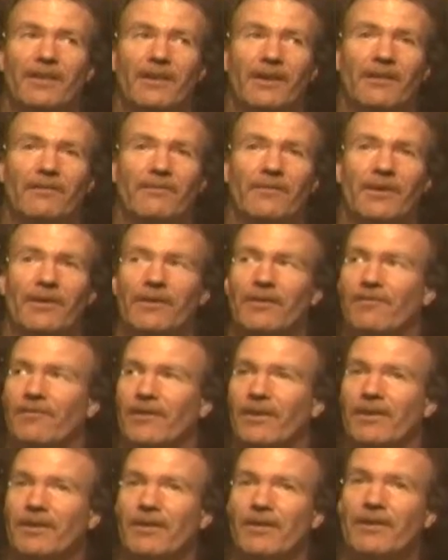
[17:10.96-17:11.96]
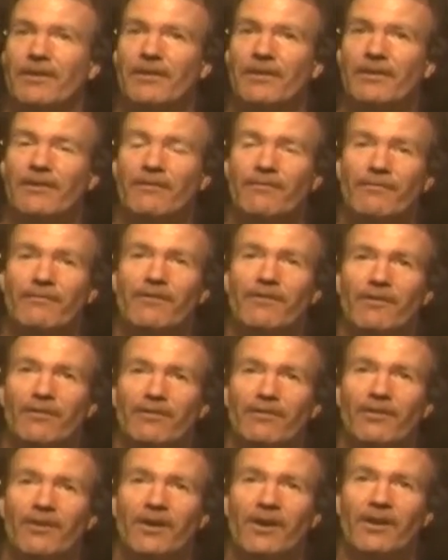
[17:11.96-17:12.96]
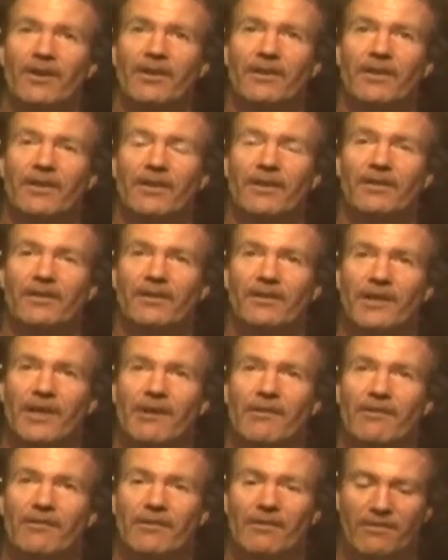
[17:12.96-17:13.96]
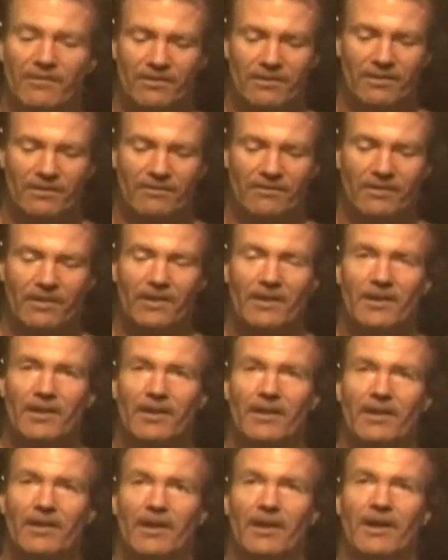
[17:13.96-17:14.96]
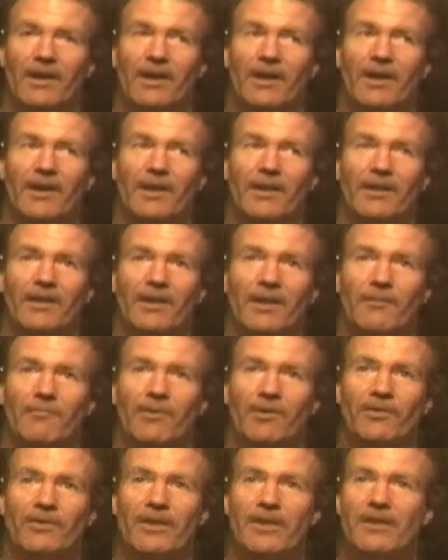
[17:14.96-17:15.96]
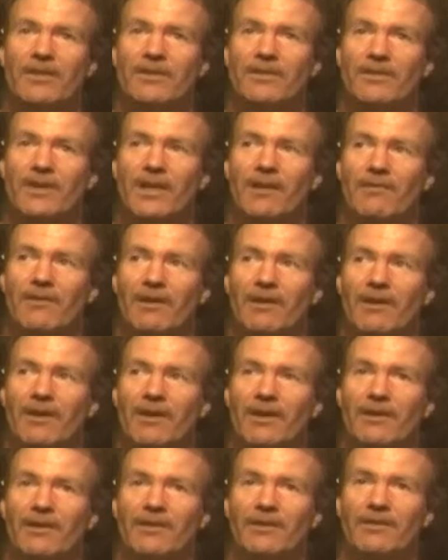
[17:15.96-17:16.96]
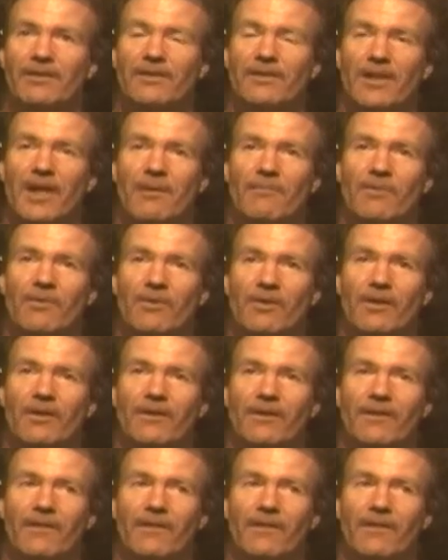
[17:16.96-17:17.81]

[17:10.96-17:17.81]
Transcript: think there was a song in the lyrics. He says about in the neighborhood.